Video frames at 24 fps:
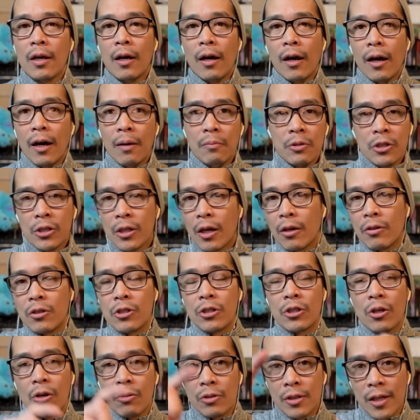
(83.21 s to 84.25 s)
Um, share the
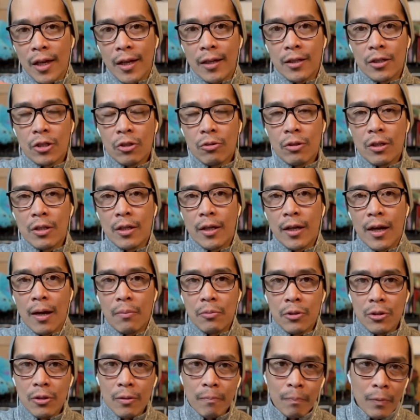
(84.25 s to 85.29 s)
show, take a screen
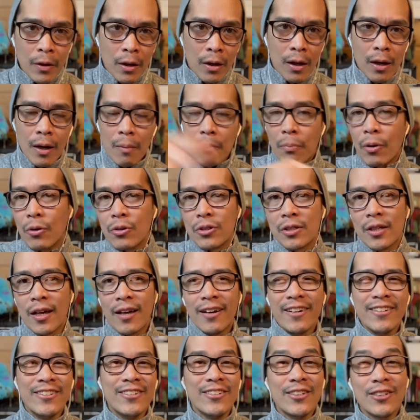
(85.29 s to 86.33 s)
capture, uh, post that
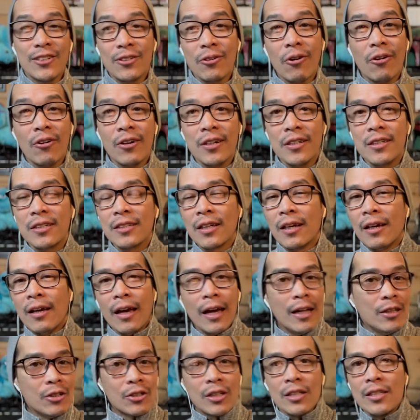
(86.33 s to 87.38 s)
in your stories,
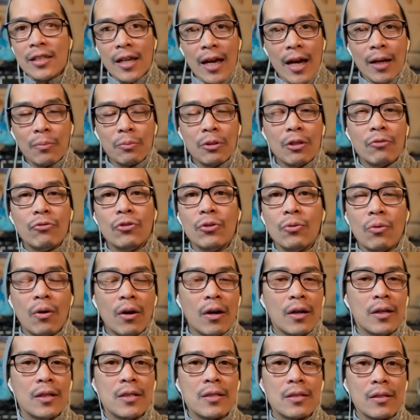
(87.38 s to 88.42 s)
and you can tag me if you
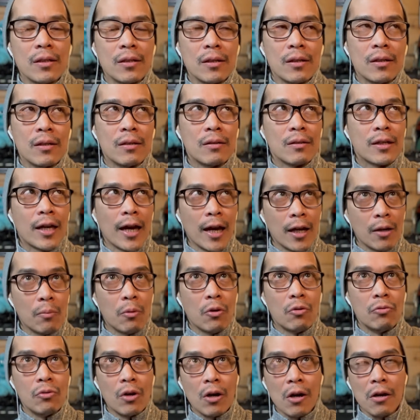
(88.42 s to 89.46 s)
want. It's uh, Cannibal
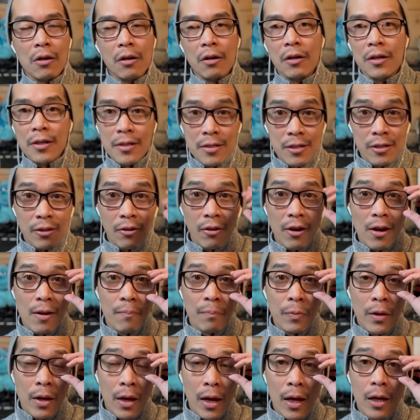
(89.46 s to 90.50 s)
Ron on Instagram
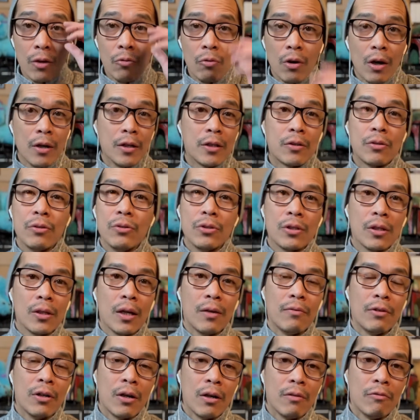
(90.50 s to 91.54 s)
and Ronnie Cruz
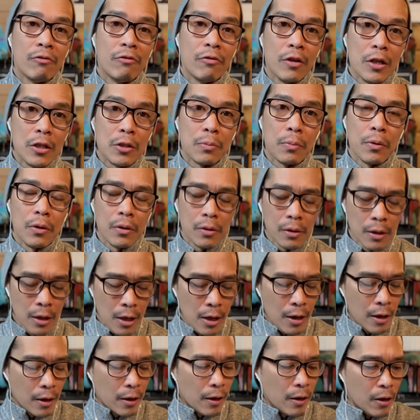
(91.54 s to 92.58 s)
11 on Facebook.
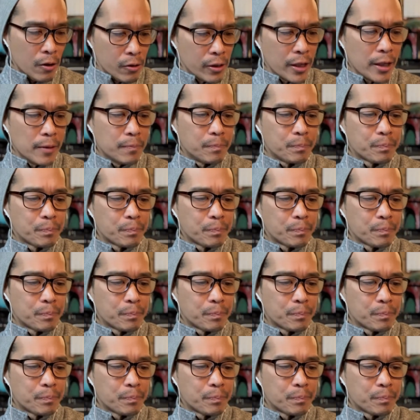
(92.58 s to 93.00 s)
Okay,